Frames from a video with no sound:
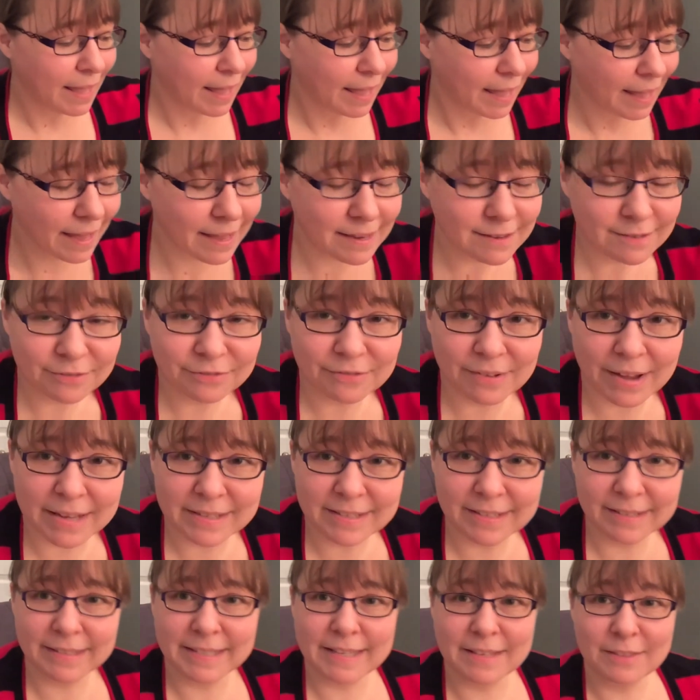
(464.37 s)
And
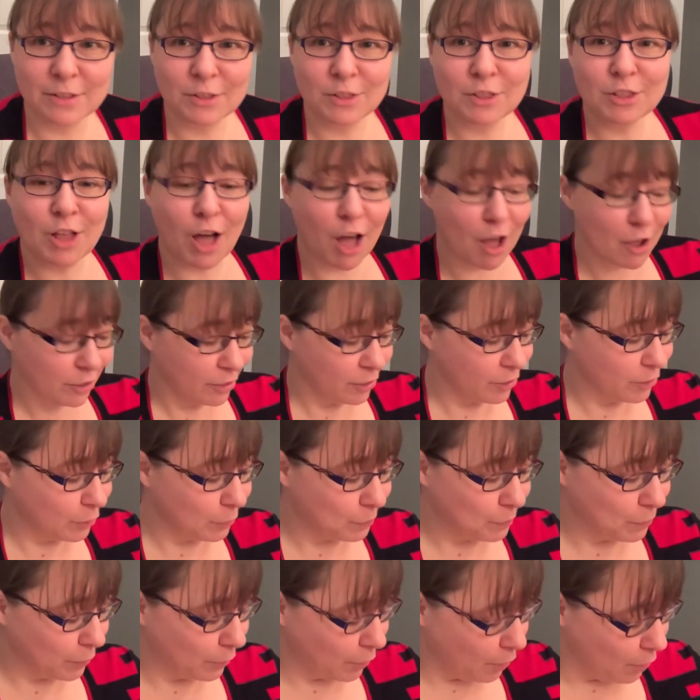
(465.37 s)
finally, the
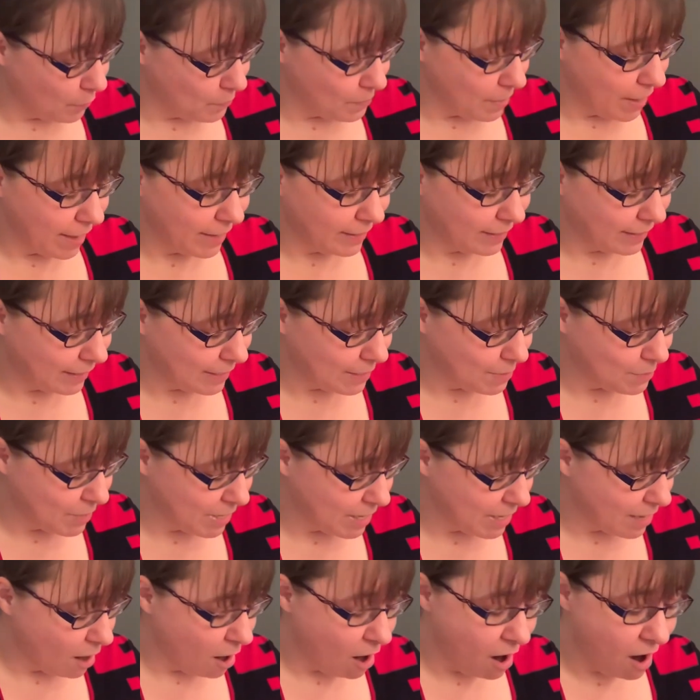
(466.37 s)
longest book on my
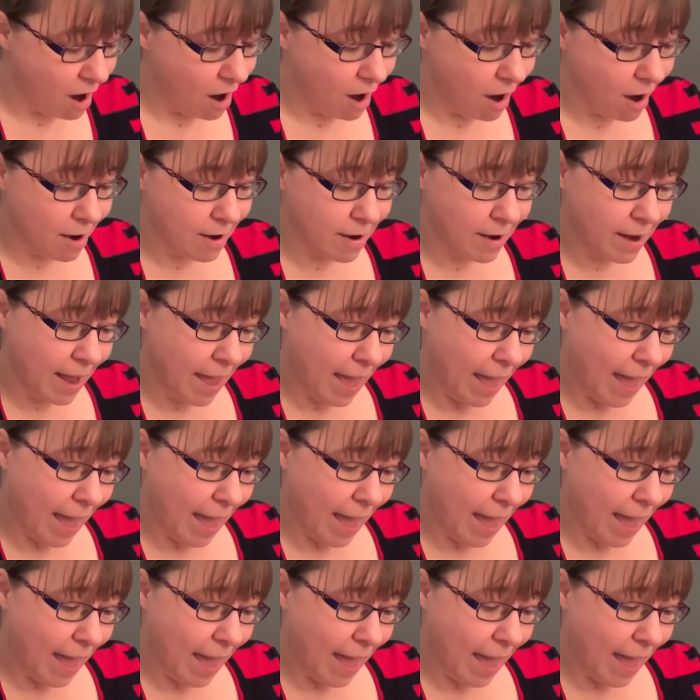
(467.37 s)
TBR